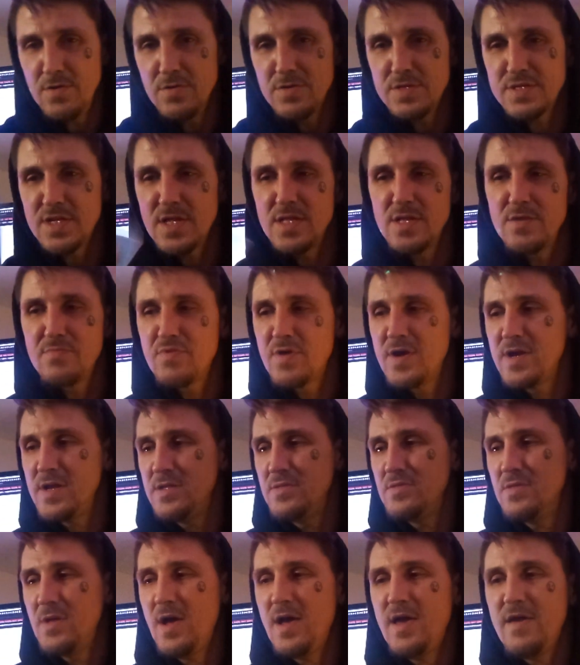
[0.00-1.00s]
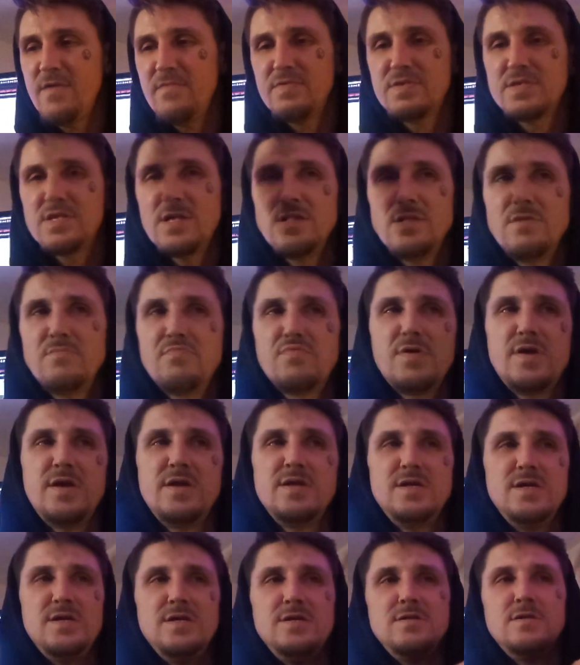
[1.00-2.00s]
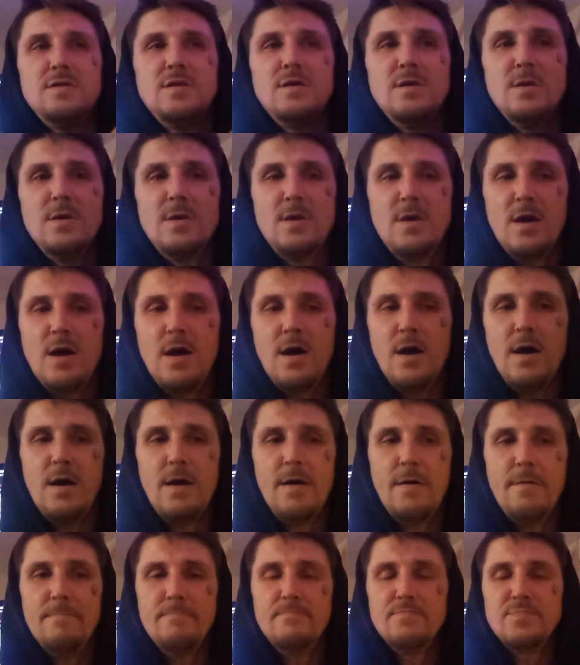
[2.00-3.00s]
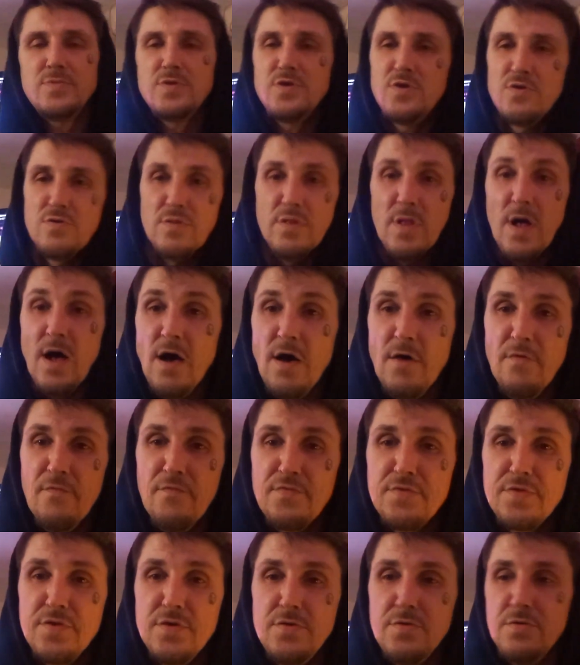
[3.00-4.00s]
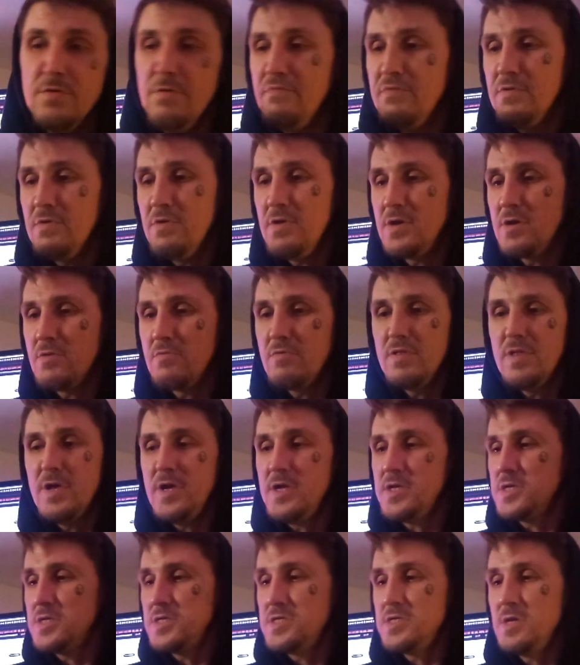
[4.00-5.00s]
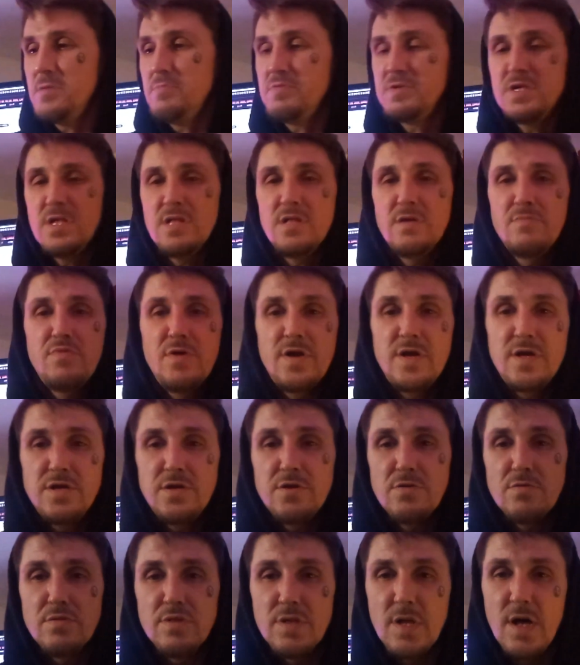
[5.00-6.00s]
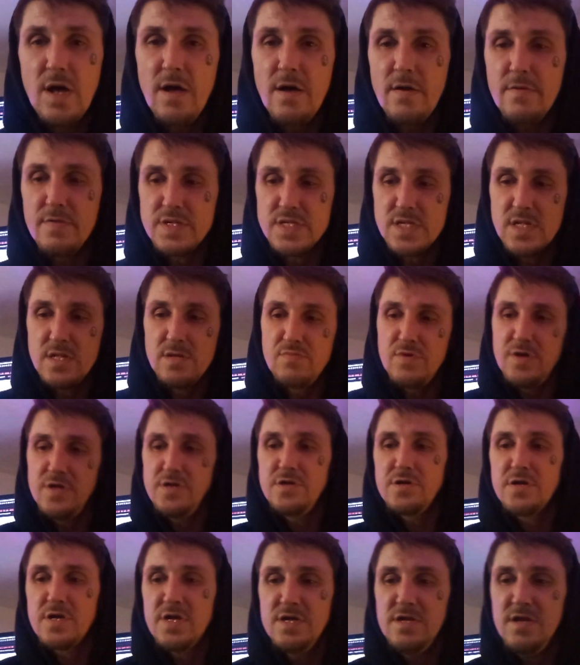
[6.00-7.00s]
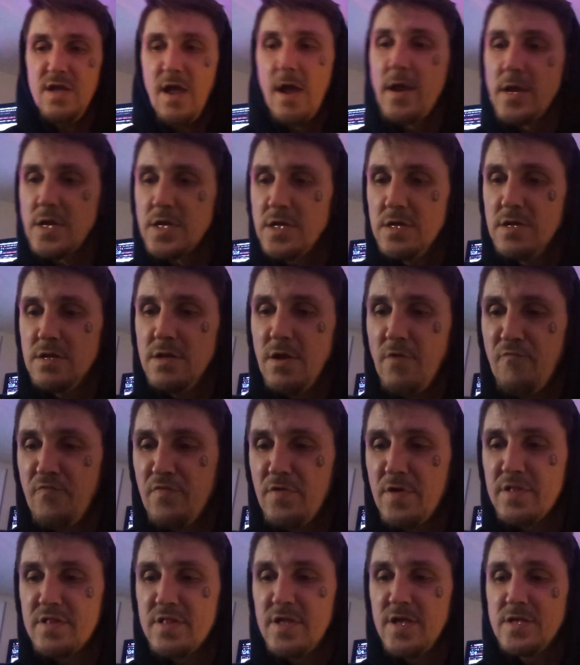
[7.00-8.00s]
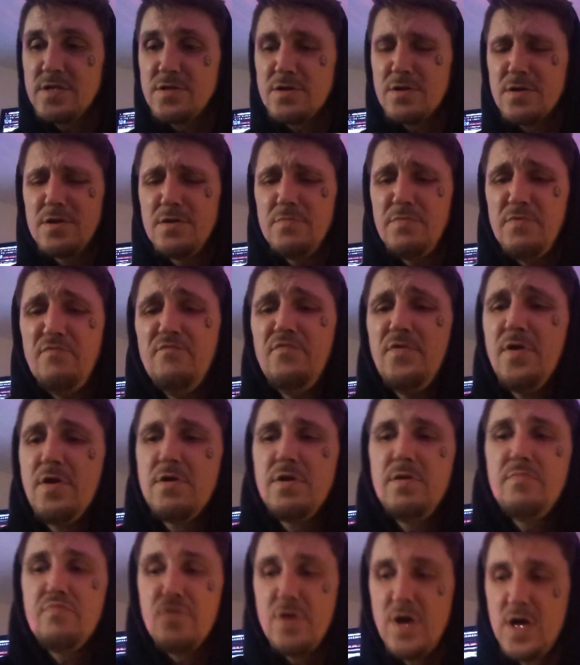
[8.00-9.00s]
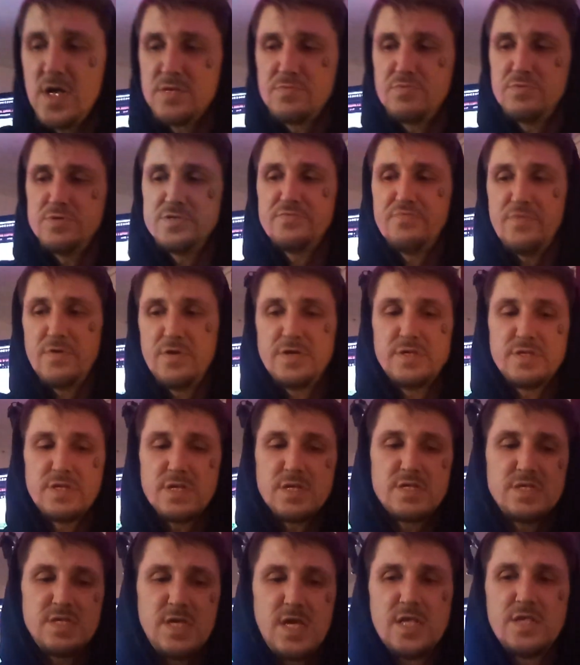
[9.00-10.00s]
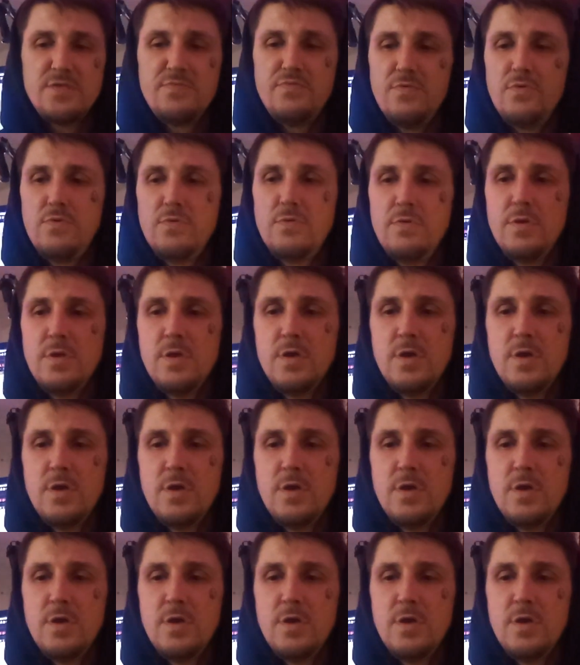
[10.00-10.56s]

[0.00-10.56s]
Celebrating life, celebrating your love too. If you're in a relationship, celebrating your love, celebrating your connection. I feel like things are going to be very prosperous, very successful.